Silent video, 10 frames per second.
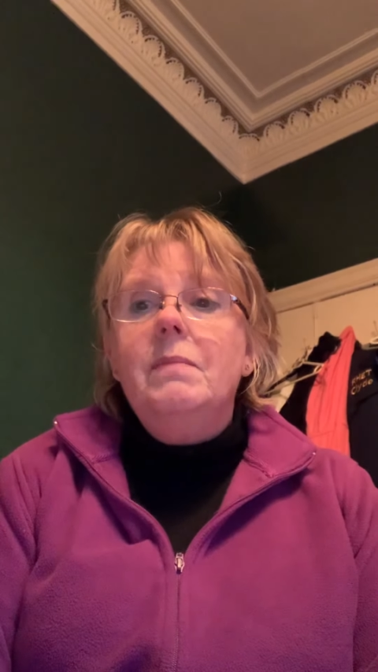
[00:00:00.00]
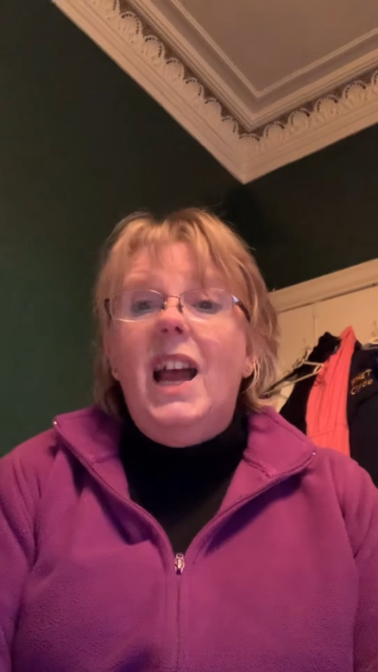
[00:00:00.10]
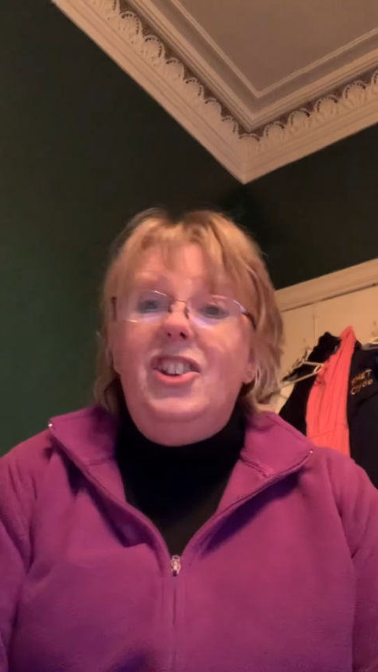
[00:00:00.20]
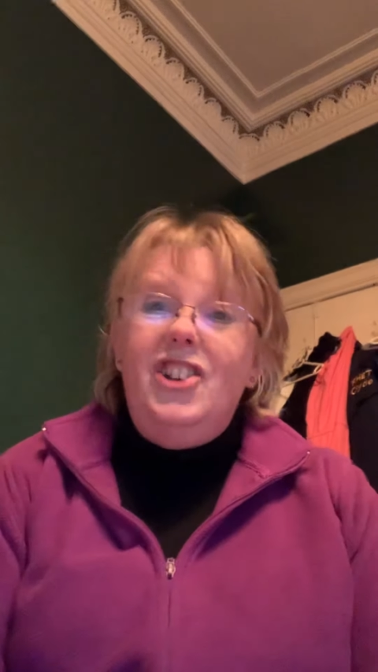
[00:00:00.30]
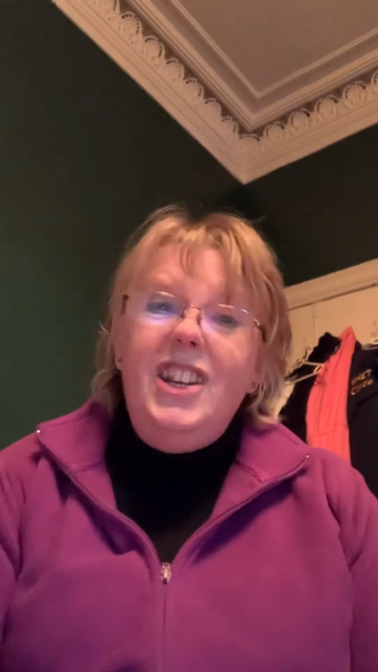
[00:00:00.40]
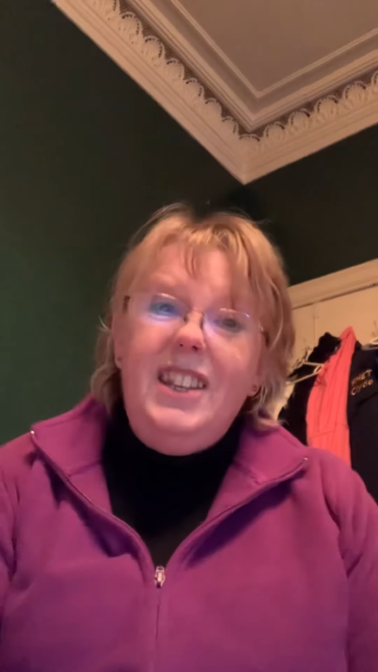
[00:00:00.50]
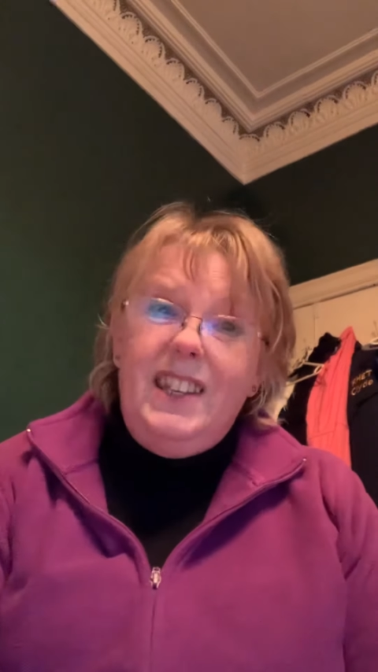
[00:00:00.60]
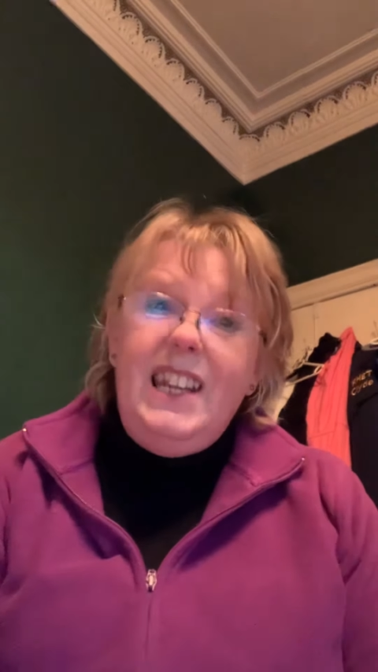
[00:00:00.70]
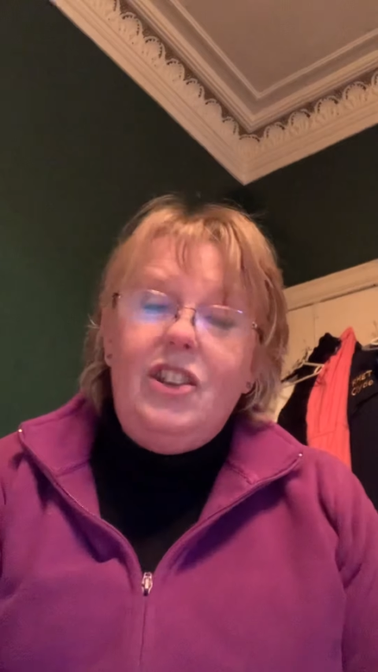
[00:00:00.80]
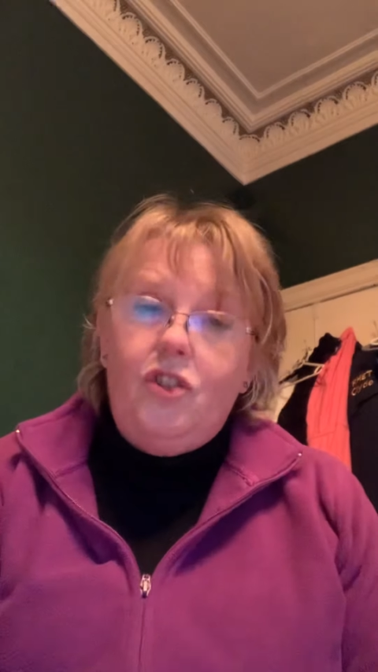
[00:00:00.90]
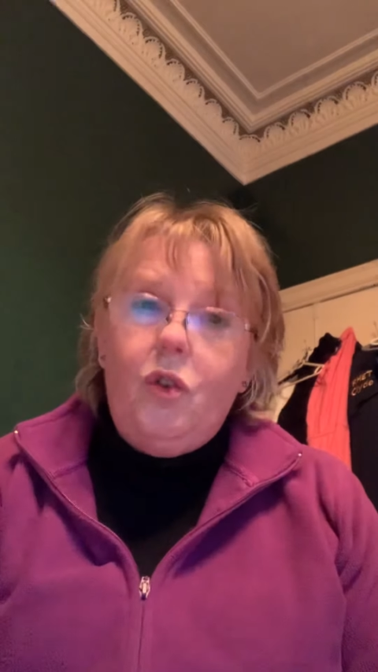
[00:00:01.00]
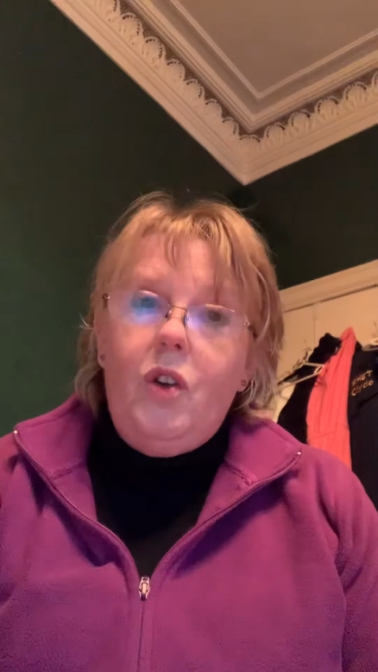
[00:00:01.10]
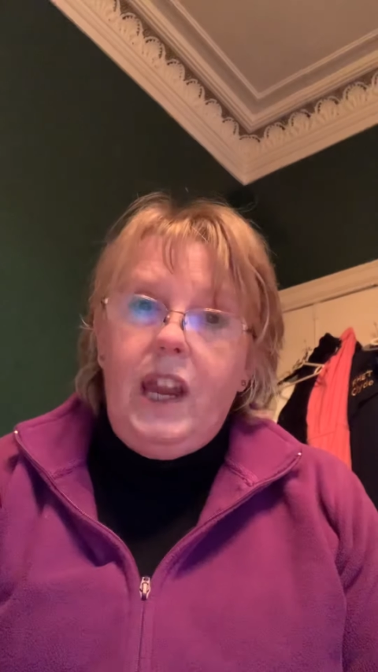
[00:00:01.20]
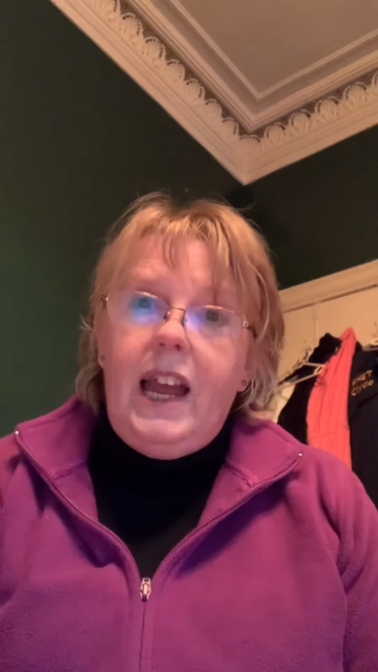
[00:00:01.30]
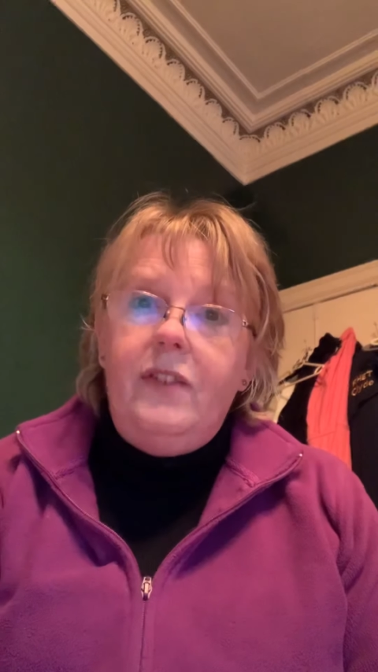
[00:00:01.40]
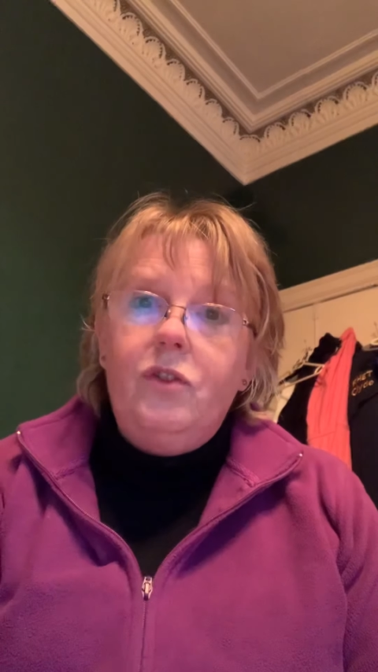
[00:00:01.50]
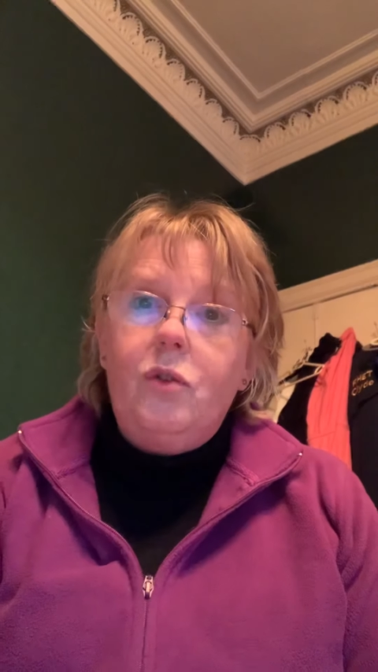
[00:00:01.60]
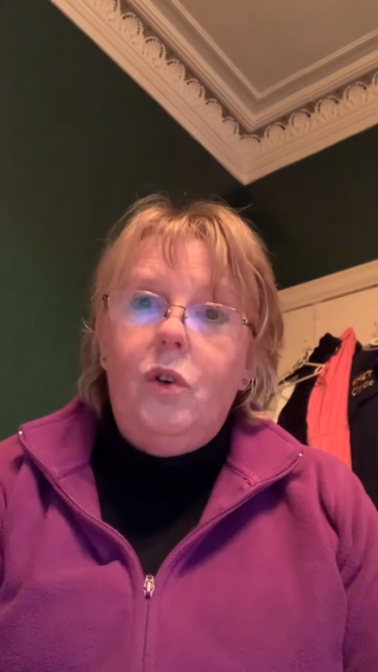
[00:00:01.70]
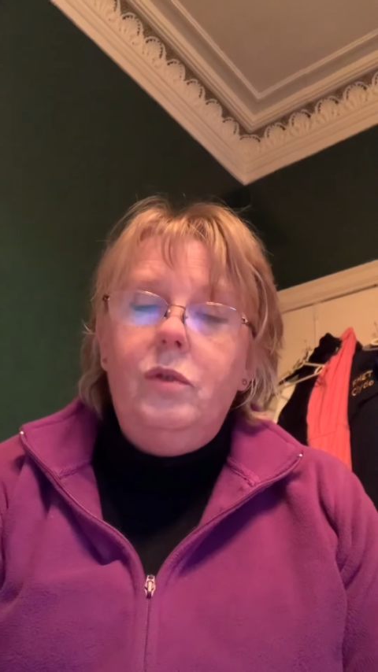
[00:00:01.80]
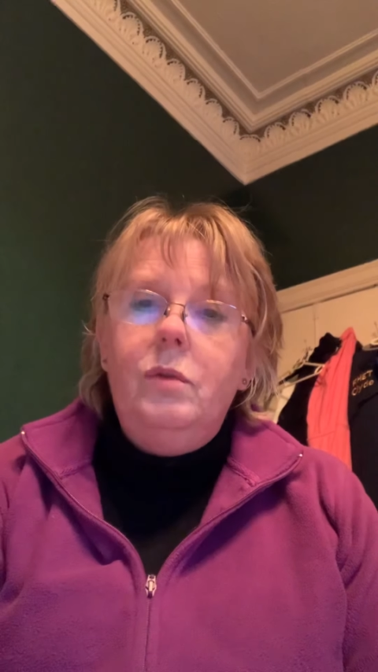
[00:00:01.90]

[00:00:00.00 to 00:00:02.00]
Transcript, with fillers: And she did say sorry after all.